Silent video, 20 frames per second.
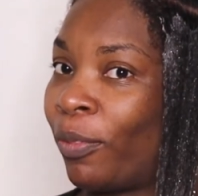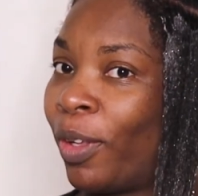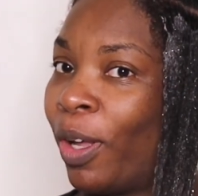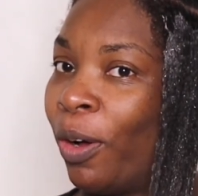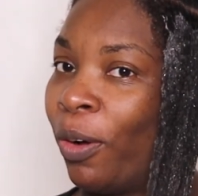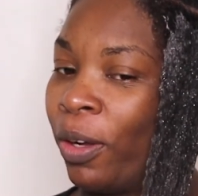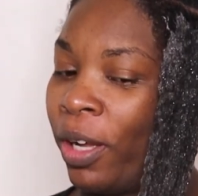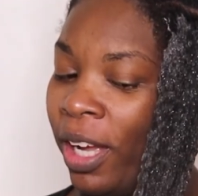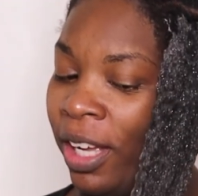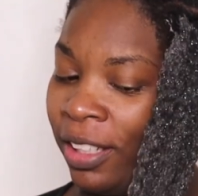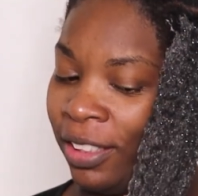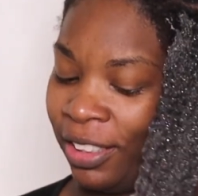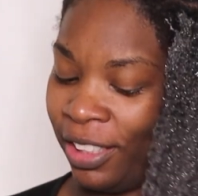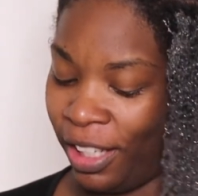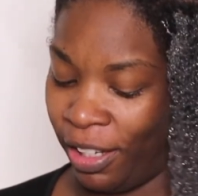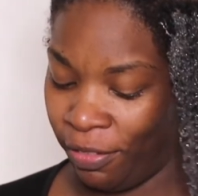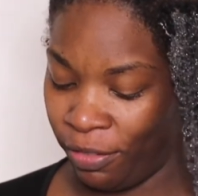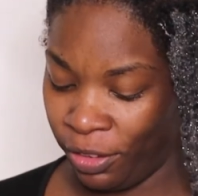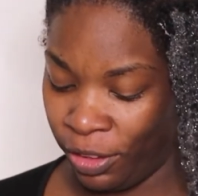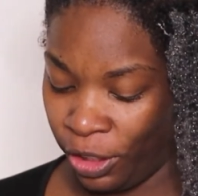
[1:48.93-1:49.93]
Okay,
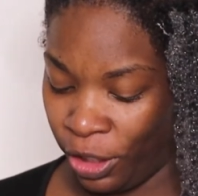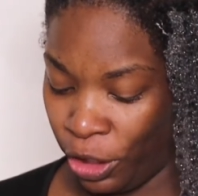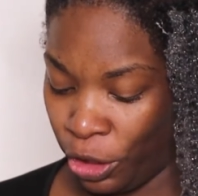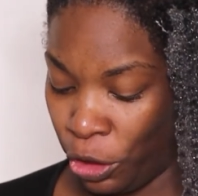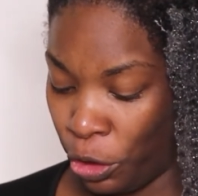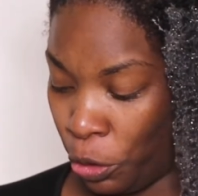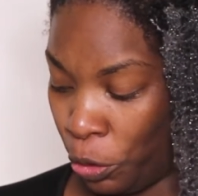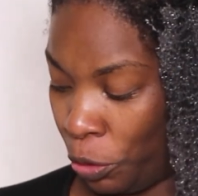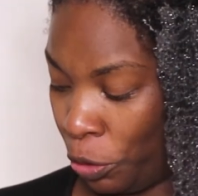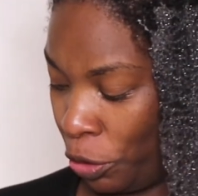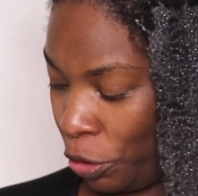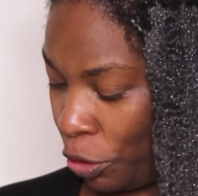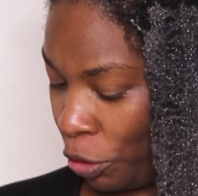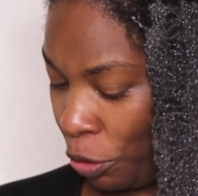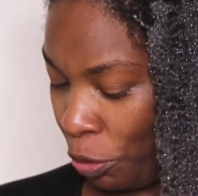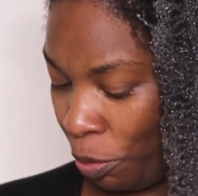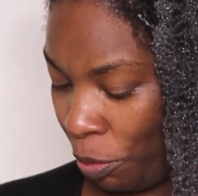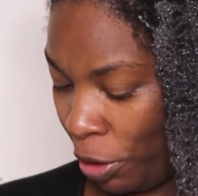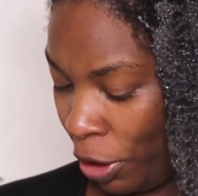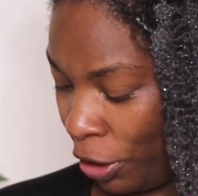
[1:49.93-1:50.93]
definitely used
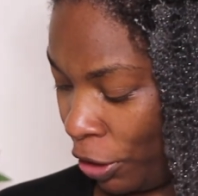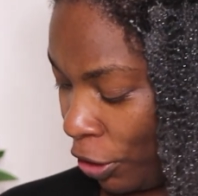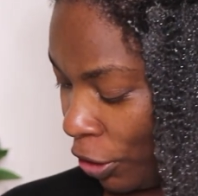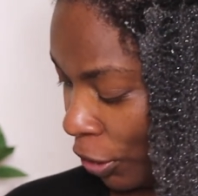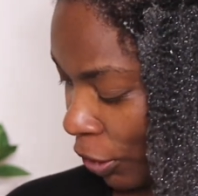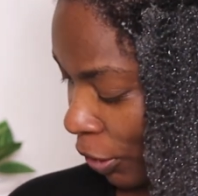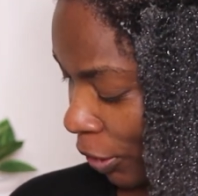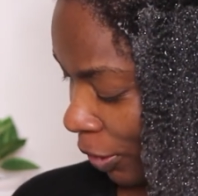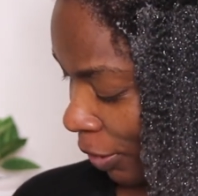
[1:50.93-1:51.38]
too much.